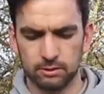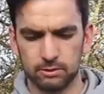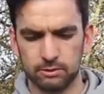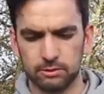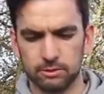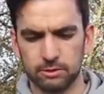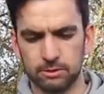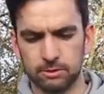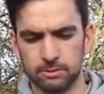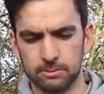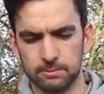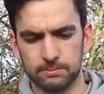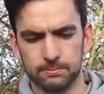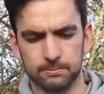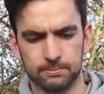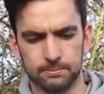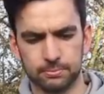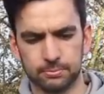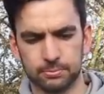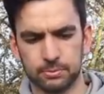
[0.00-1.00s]
So
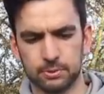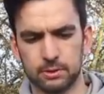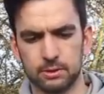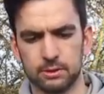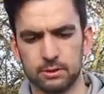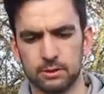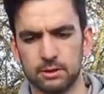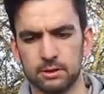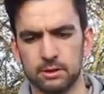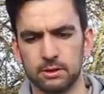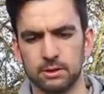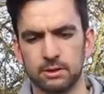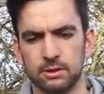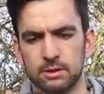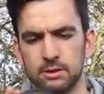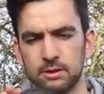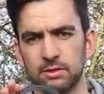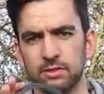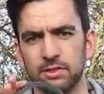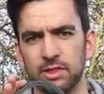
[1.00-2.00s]

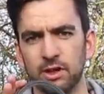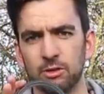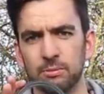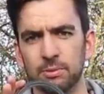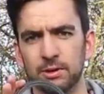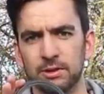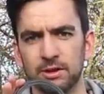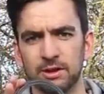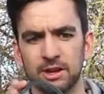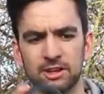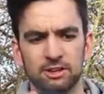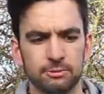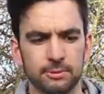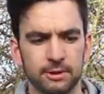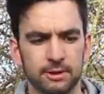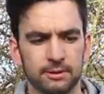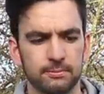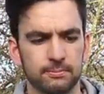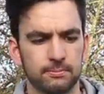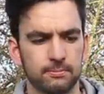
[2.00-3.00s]
that would be the lens
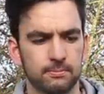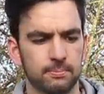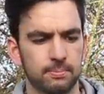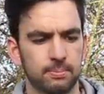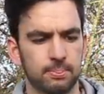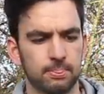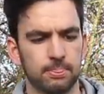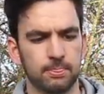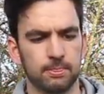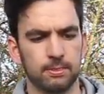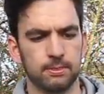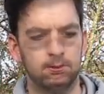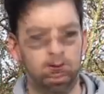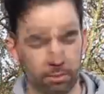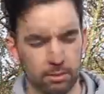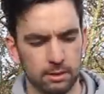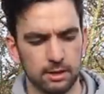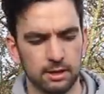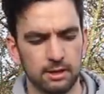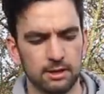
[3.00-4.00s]
bit
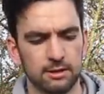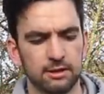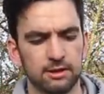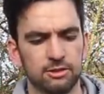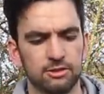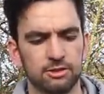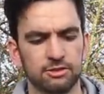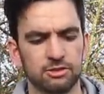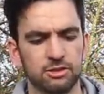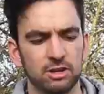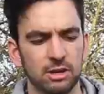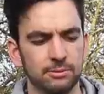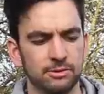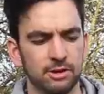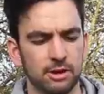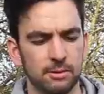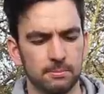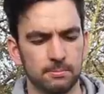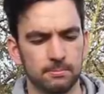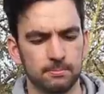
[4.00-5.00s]
and it just
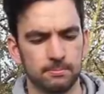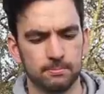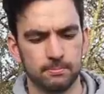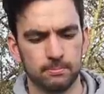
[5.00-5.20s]
clips on um,